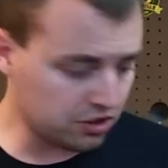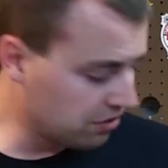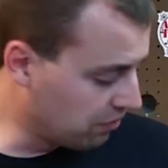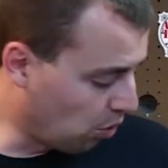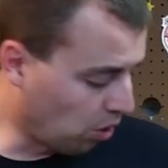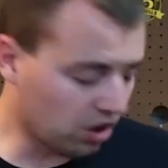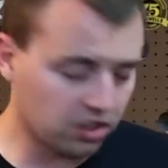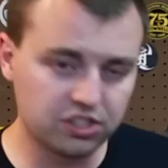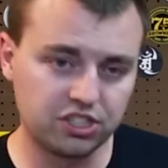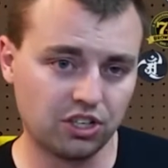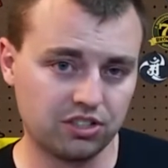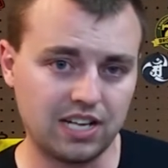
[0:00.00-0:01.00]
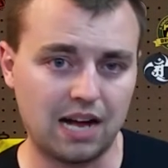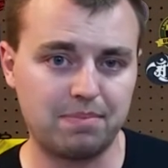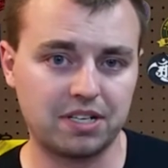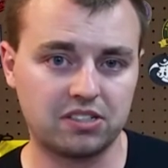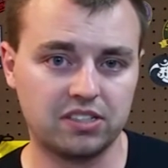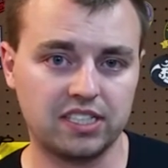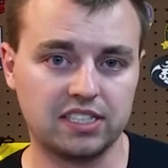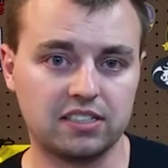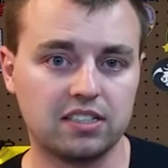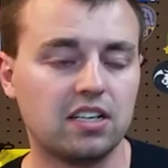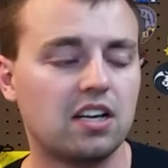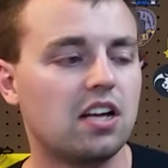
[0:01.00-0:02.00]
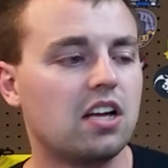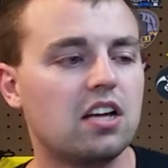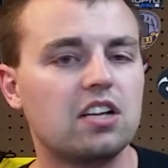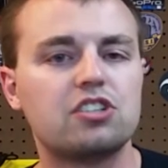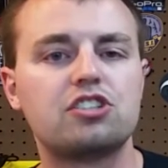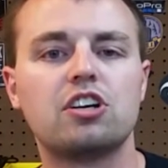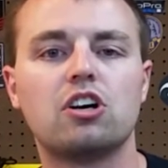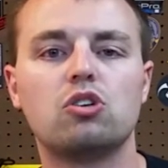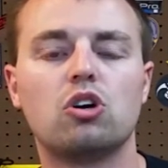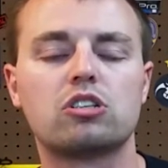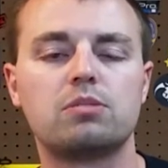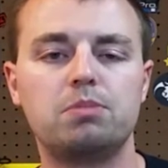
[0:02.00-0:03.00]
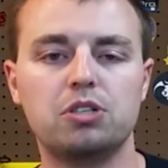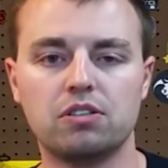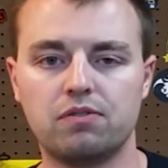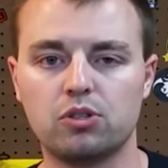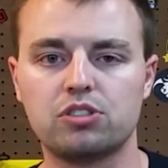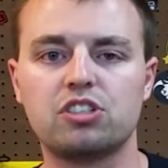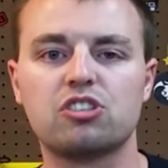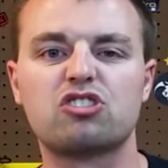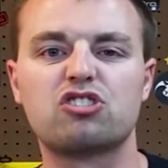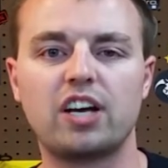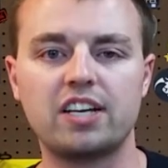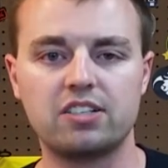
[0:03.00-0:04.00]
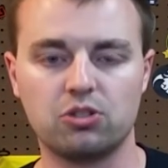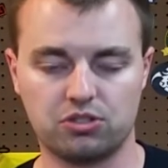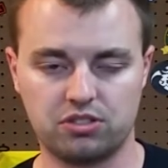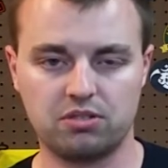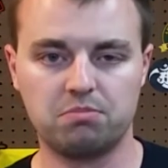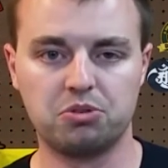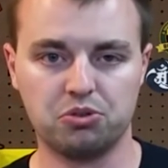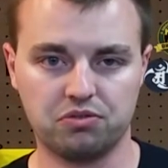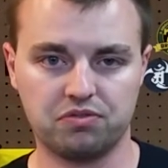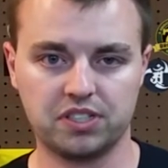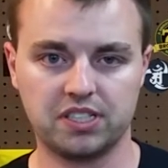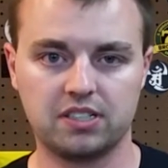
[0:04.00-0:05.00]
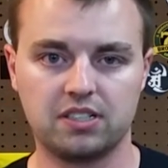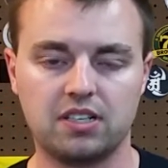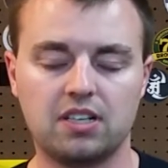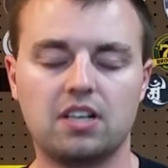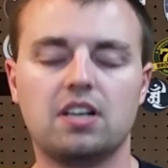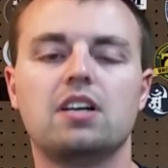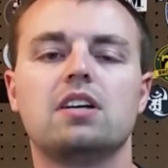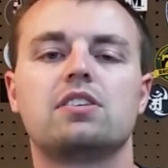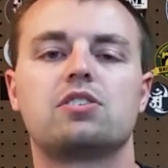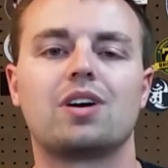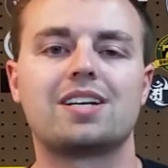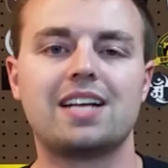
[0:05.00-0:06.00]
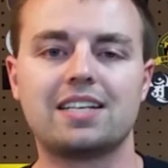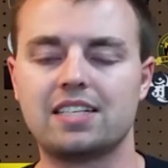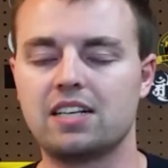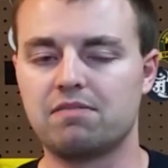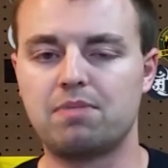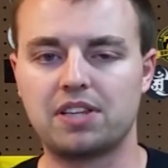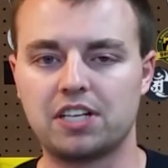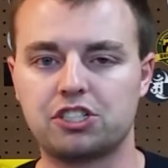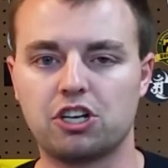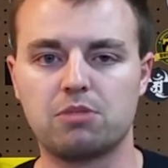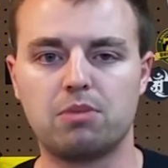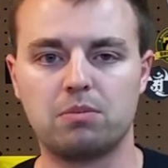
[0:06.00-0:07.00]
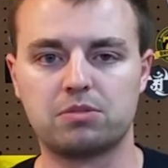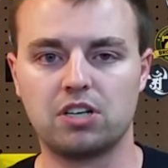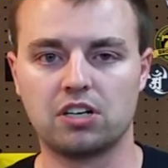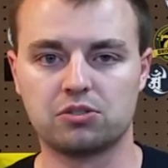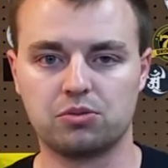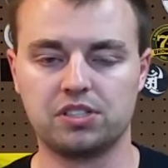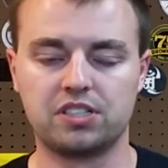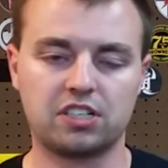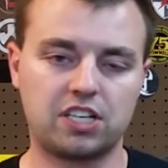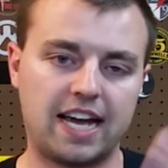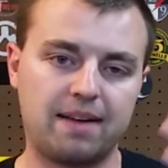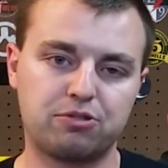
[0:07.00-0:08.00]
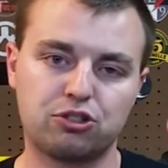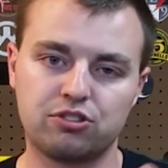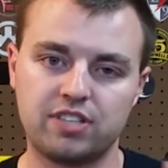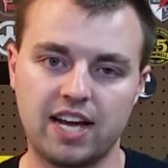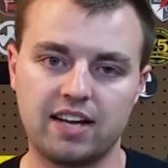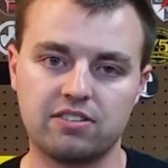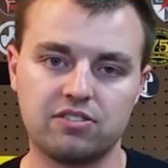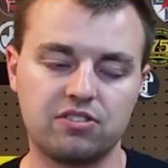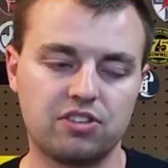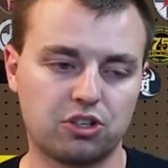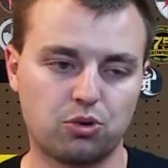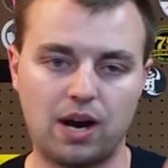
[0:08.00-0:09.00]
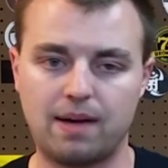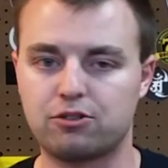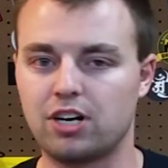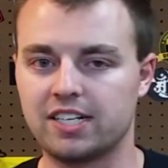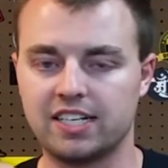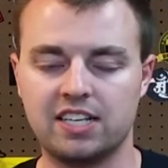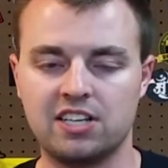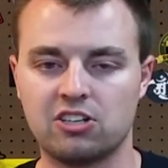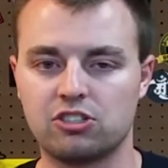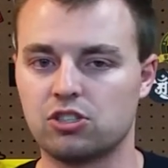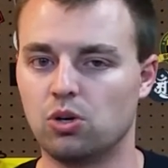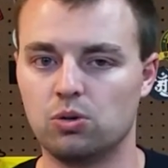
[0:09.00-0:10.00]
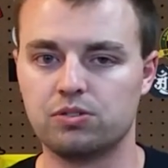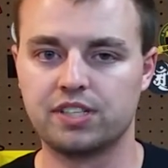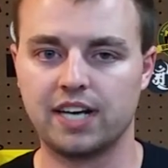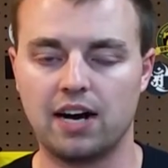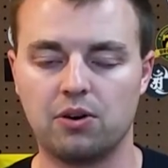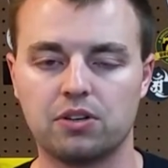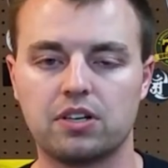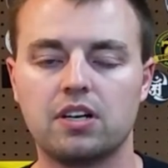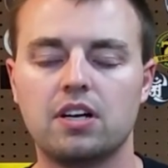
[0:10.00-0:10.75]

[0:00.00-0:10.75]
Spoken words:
Tavor still has not been cleaned. Still looks beautiful, still cycles beautifully. So I cannot say enough about that Cherry Balms gun grease. It captures the crap trying to get in there and just holds it out.